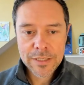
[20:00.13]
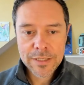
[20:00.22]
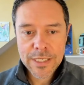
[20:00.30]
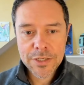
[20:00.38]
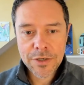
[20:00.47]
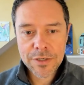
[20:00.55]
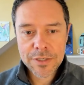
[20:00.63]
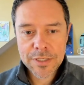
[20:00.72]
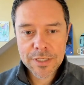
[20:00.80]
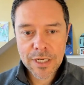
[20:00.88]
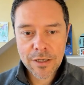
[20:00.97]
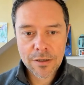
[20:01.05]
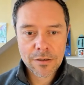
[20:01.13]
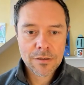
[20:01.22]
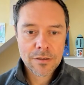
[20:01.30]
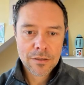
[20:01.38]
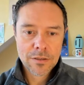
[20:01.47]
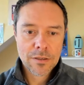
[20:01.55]
it's easier to
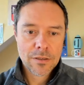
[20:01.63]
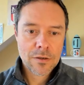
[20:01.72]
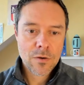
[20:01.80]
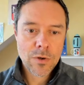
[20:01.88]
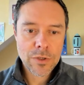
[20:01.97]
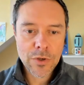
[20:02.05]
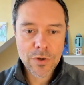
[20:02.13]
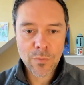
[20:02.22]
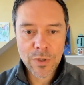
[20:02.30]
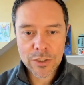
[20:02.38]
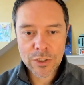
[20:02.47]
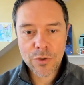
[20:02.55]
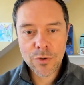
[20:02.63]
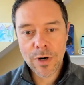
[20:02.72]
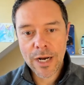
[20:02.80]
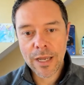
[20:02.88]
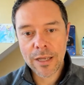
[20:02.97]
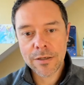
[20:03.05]
sell, quote, you can win
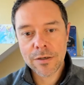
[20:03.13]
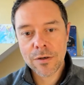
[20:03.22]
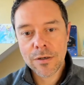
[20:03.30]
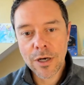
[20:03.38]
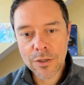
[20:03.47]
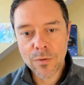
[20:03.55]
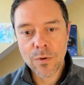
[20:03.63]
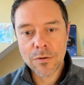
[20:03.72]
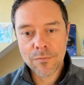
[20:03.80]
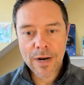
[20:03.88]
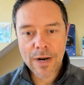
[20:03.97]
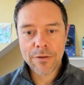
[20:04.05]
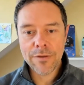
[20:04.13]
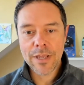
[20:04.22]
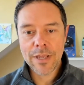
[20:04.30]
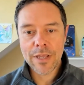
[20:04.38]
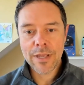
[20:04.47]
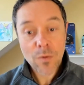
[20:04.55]
$2,000, unquote, rather
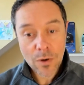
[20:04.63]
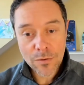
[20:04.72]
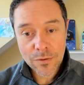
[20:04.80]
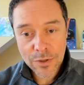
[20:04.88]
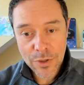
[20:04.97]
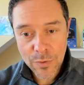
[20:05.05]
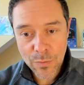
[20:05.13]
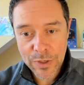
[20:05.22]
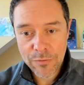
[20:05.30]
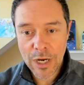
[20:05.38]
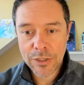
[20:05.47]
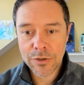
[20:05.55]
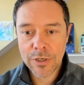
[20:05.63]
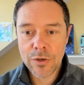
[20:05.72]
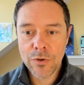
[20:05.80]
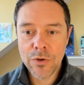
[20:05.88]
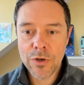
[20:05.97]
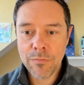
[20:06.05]
than, quote, you can win Rodri,
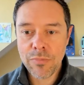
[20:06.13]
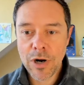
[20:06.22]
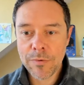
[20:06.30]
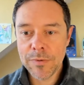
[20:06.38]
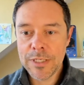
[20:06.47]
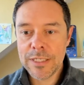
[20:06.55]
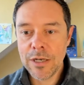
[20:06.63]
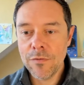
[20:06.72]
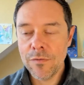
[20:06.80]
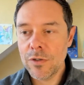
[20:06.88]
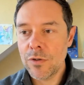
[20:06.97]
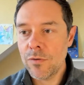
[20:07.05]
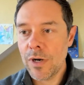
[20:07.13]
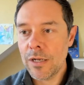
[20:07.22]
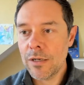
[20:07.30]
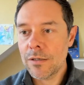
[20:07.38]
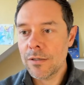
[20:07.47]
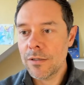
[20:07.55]
who you could probably sell for
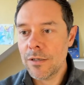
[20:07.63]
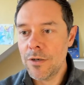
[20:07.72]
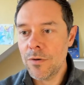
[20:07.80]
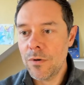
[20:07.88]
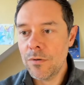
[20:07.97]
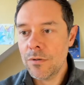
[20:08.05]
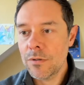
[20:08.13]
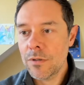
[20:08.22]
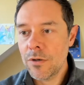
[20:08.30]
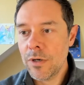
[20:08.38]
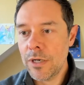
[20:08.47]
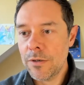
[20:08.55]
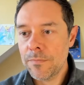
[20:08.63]
$2,000, unquote. Agreed.